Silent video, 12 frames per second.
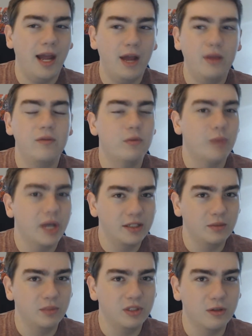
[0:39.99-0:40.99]
they've
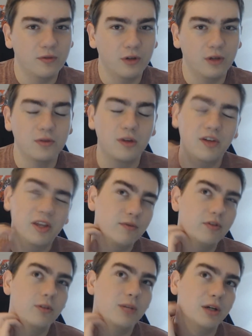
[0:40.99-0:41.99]
impacted me so far. So I've had them for
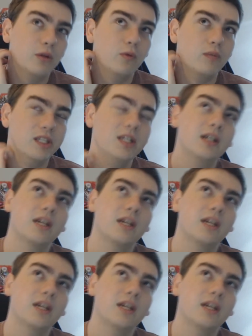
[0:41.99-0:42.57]
about a week.